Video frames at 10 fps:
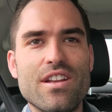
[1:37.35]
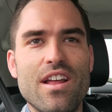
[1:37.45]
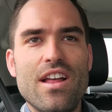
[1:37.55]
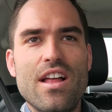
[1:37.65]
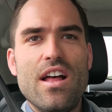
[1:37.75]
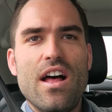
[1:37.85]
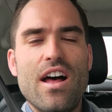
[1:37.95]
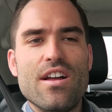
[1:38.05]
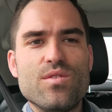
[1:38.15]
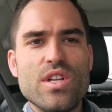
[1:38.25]

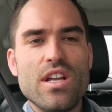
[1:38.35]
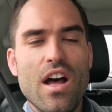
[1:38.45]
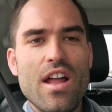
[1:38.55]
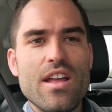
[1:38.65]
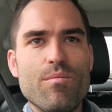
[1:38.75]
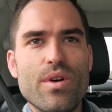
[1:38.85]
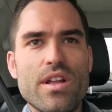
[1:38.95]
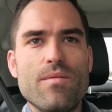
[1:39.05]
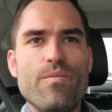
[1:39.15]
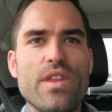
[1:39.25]
and uh, she got it,
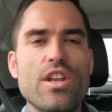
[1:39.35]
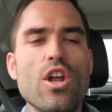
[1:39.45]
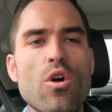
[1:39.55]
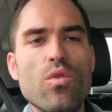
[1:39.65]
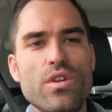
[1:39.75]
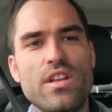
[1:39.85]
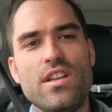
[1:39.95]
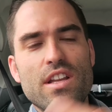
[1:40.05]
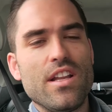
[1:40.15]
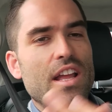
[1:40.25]
but the note
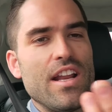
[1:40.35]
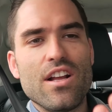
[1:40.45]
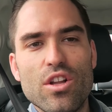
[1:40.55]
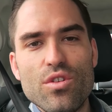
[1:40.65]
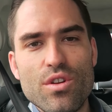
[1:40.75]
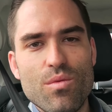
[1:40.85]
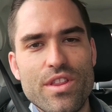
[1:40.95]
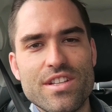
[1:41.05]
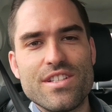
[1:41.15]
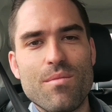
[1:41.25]
didn't get included
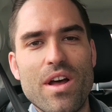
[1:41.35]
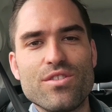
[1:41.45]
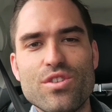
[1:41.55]
with it somehow,